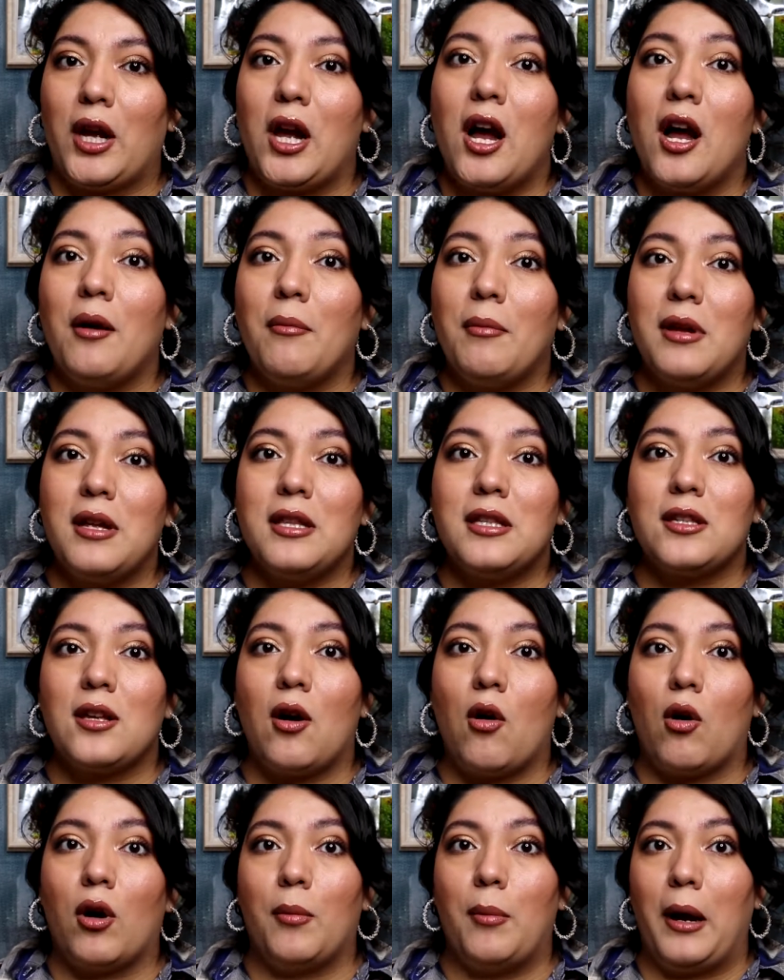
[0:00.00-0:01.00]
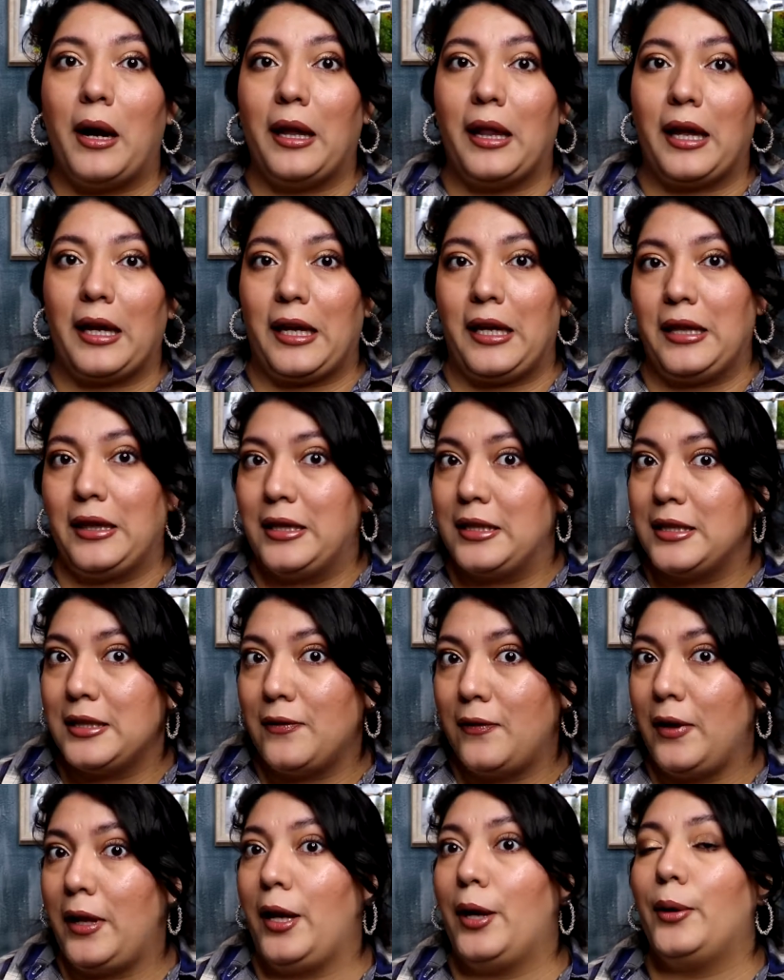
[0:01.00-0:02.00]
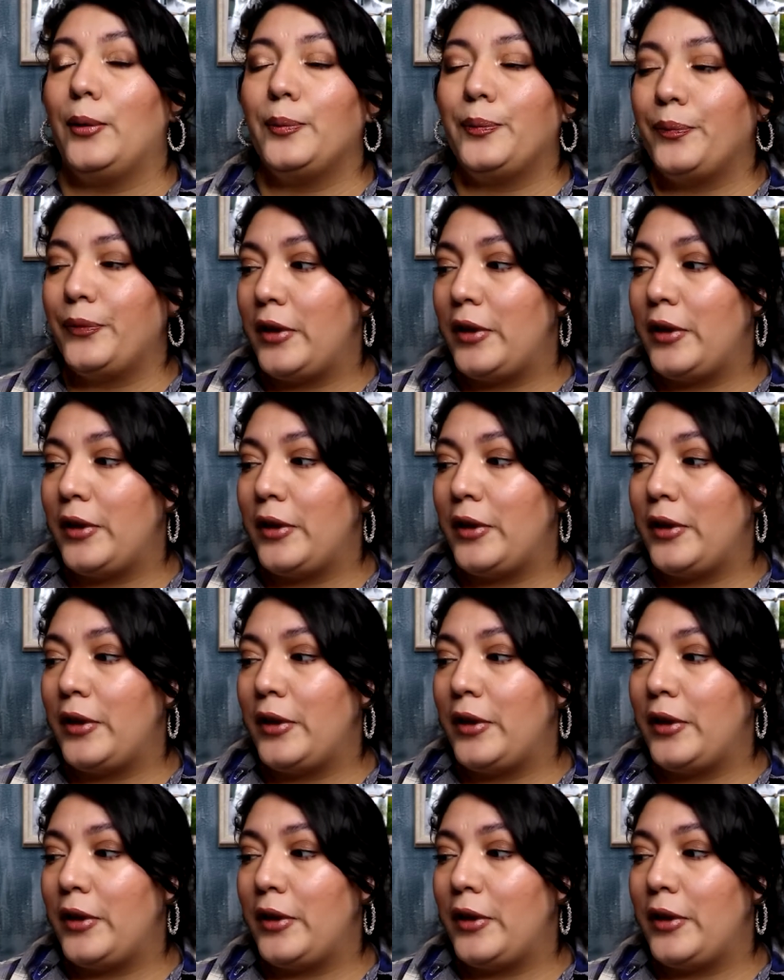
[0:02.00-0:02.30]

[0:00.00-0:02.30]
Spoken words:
comments or by liking this video.